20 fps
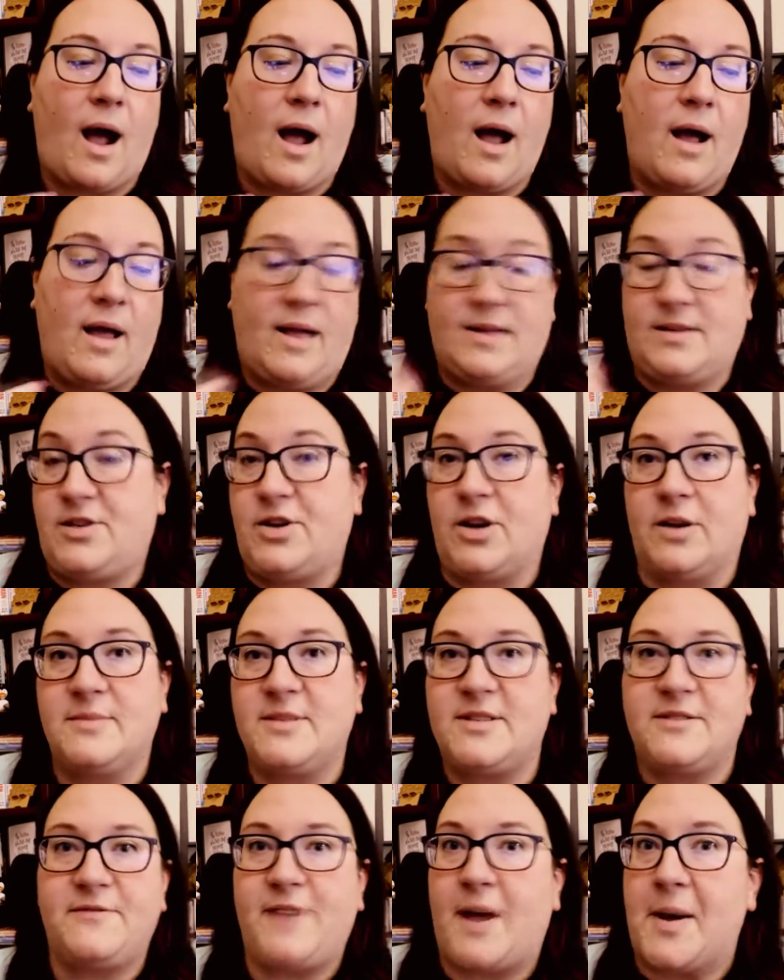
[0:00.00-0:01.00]
As terms
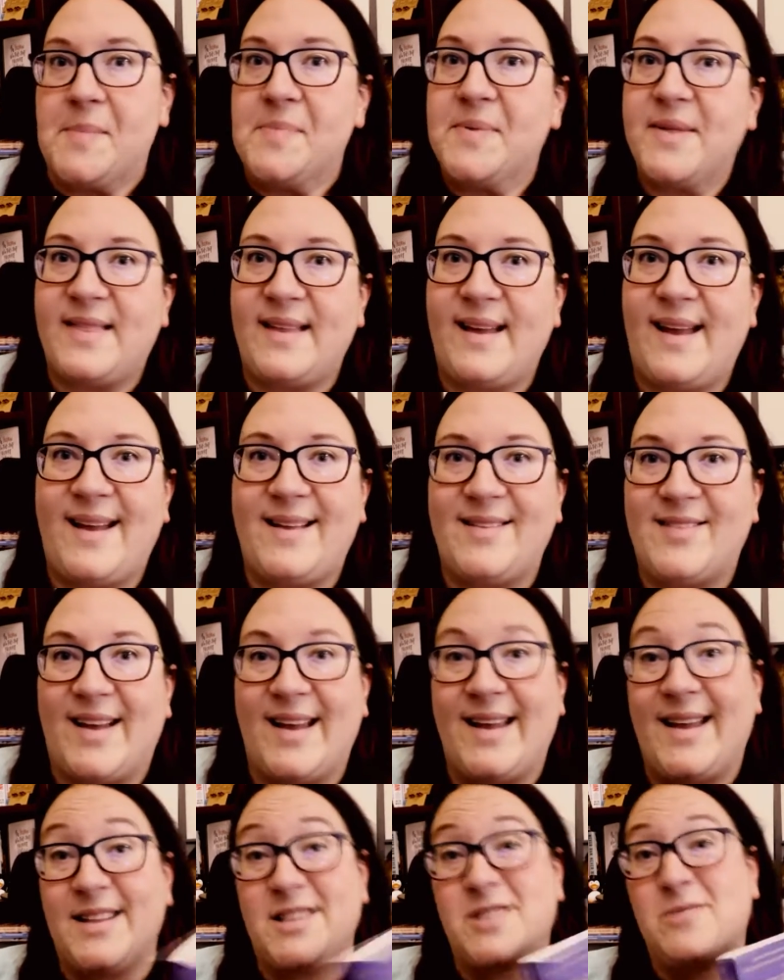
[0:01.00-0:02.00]
of empathy,
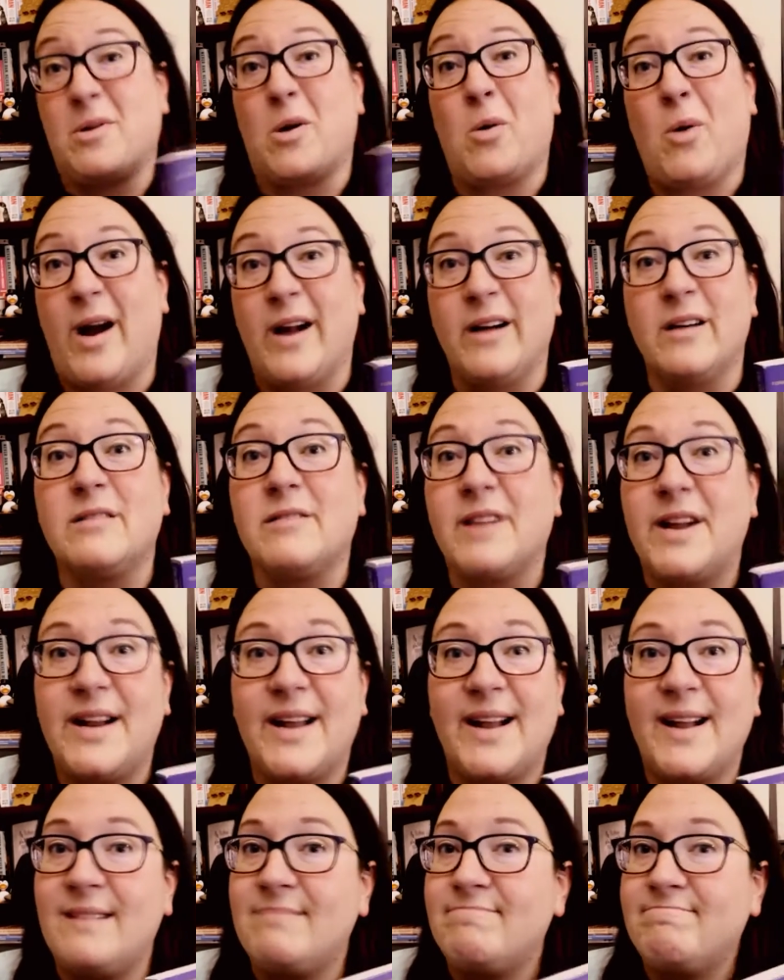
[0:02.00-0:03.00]
like, it's required
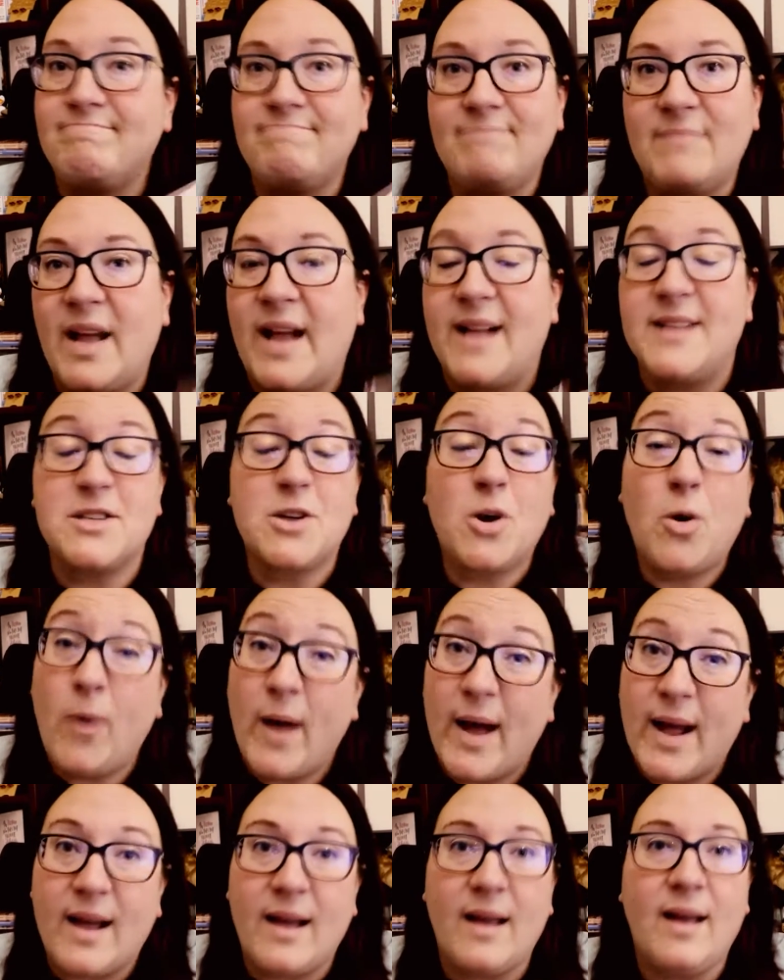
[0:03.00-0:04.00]
reading. It's
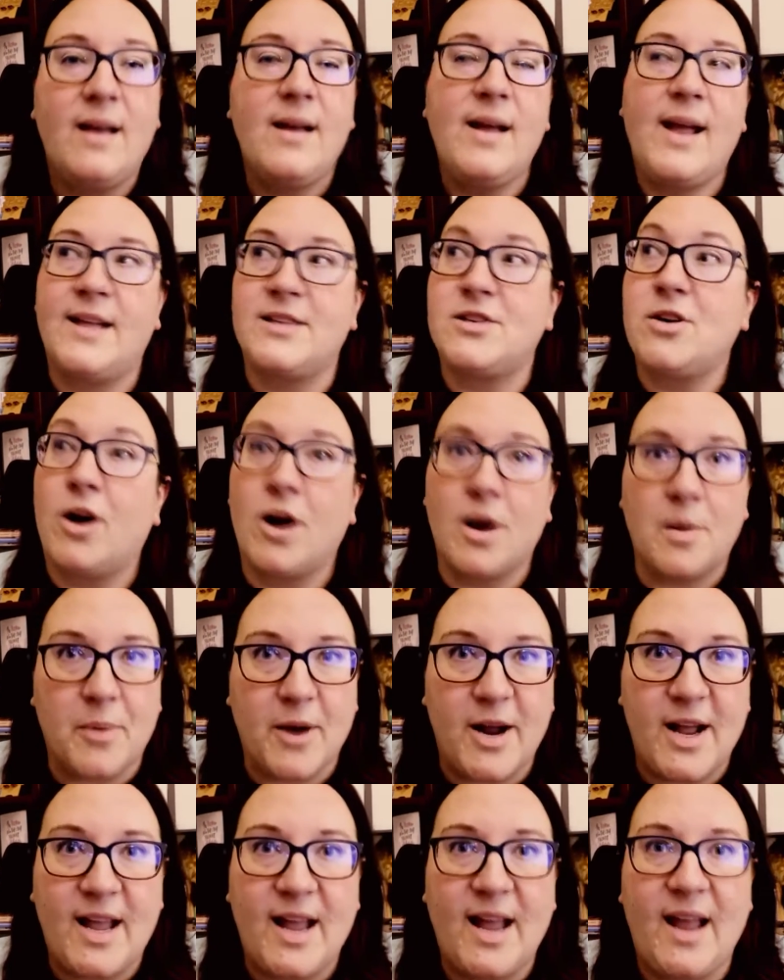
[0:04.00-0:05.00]
quick, it's
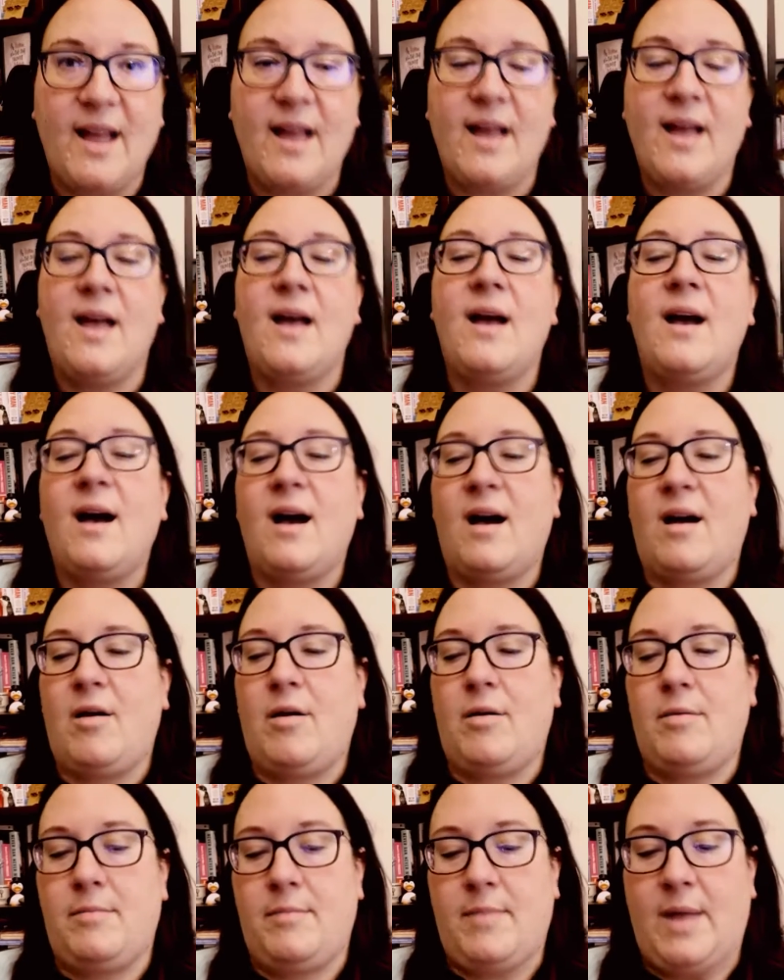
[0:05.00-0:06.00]
heartbreaking,
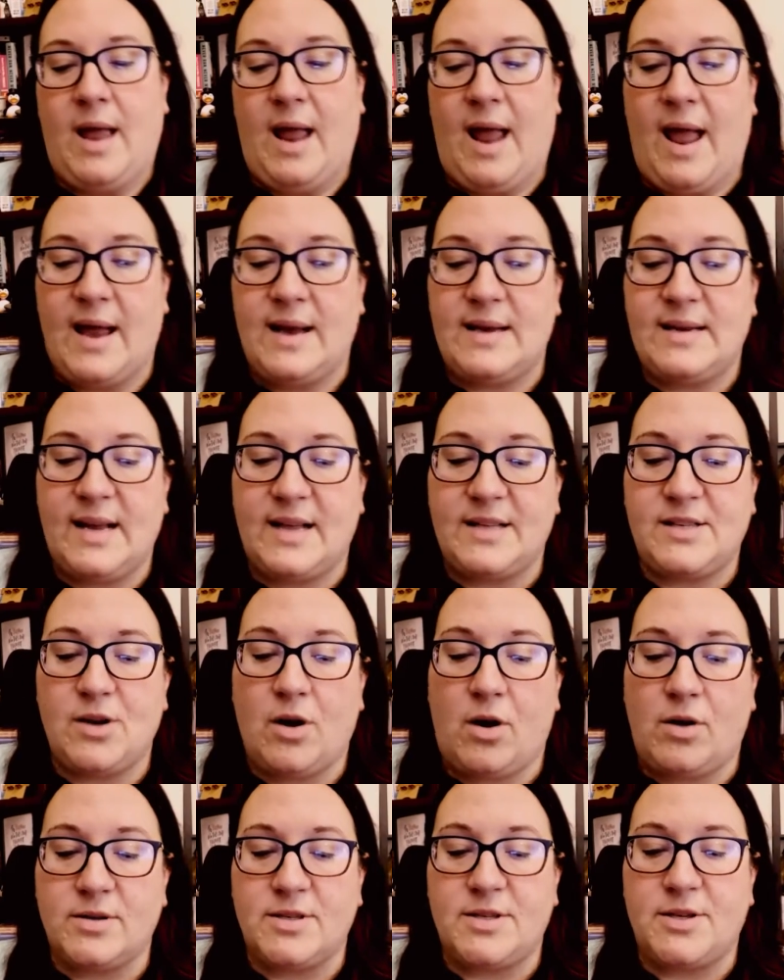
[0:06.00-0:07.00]
and it's
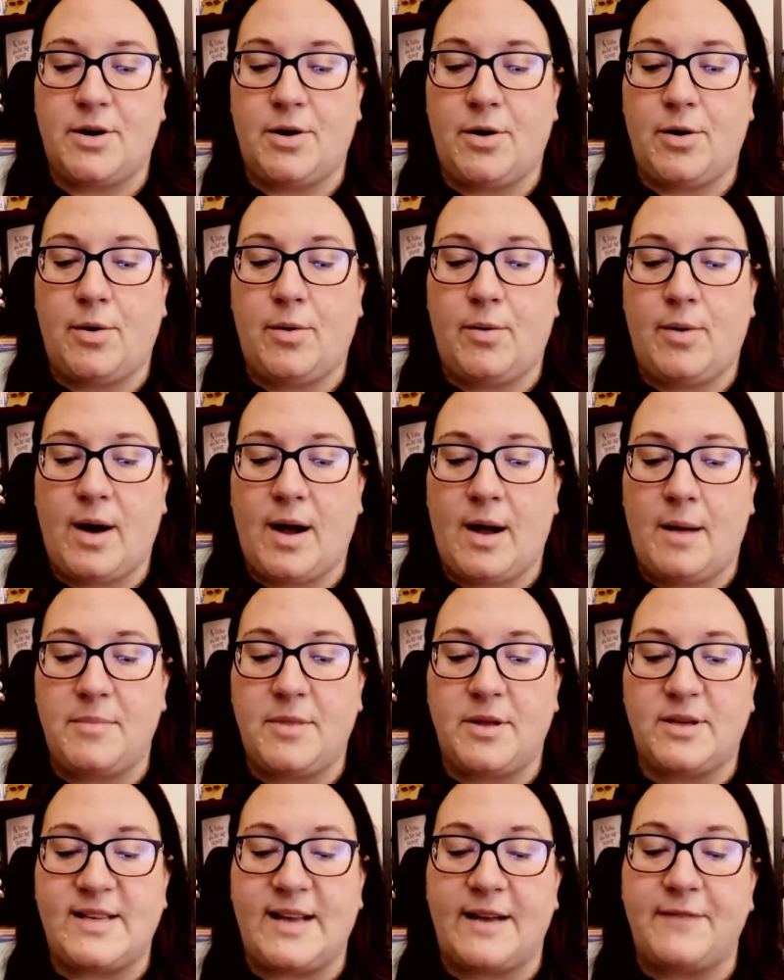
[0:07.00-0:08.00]
also,
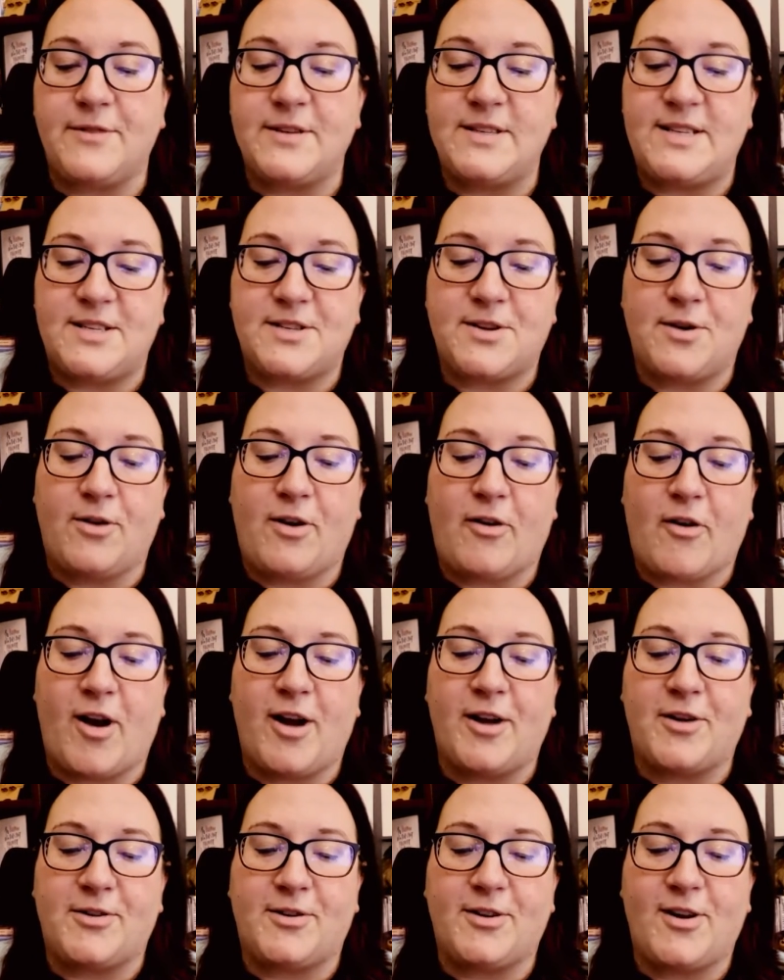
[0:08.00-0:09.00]
the San Francisco
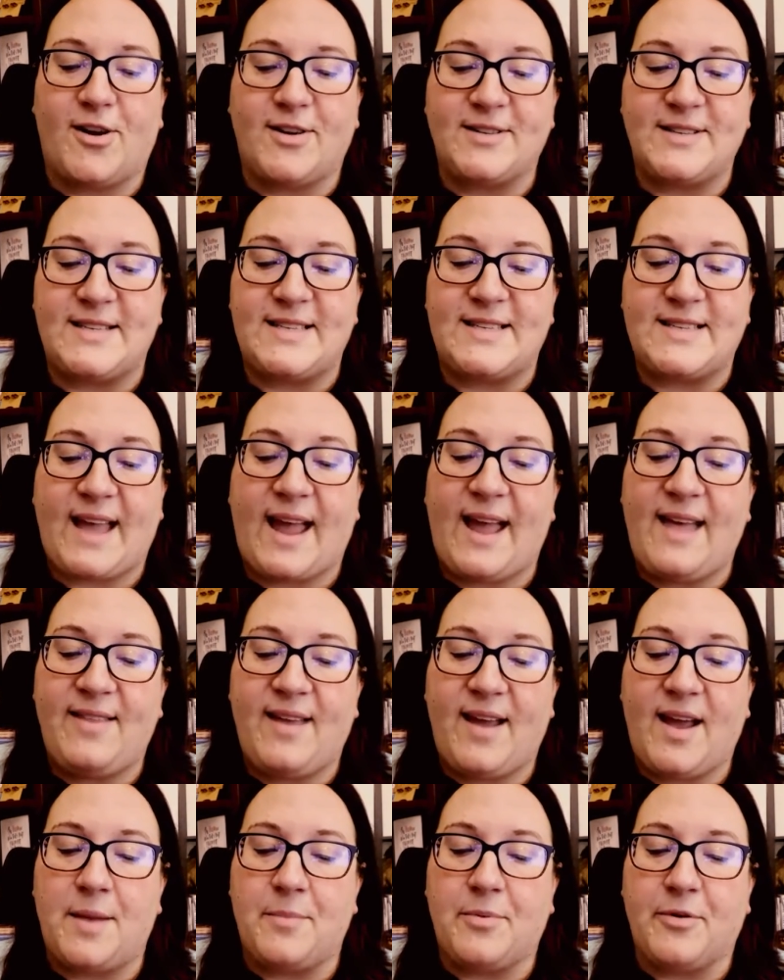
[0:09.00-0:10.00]
Chronicle called it
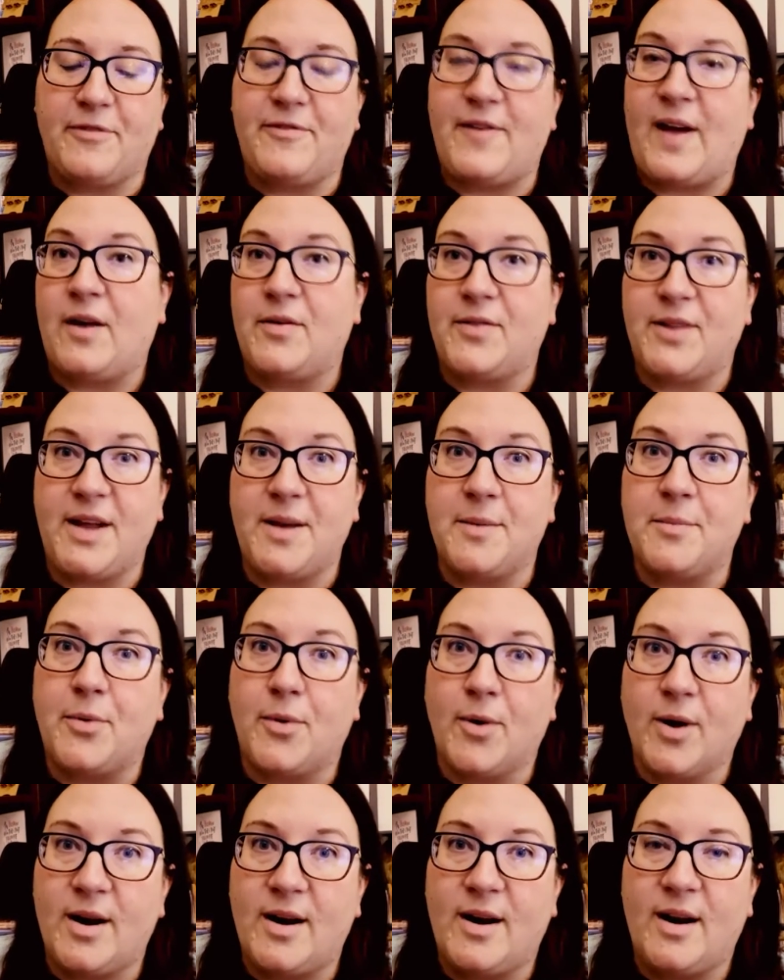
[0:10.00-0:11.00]
scathing and profoundly
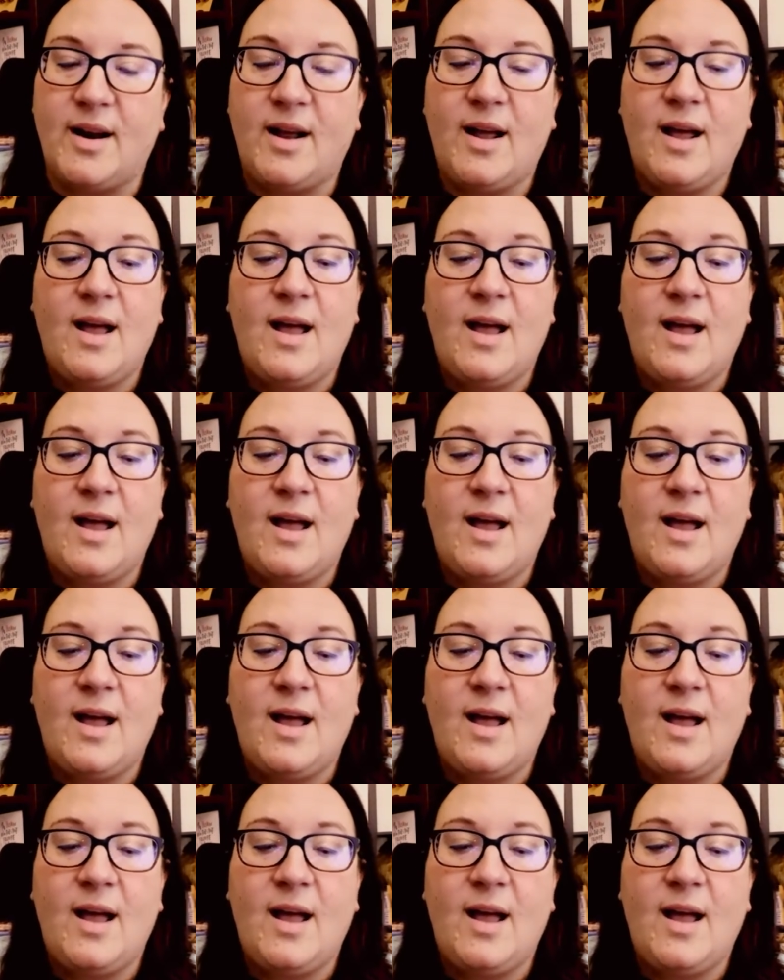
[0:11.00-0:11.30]
important.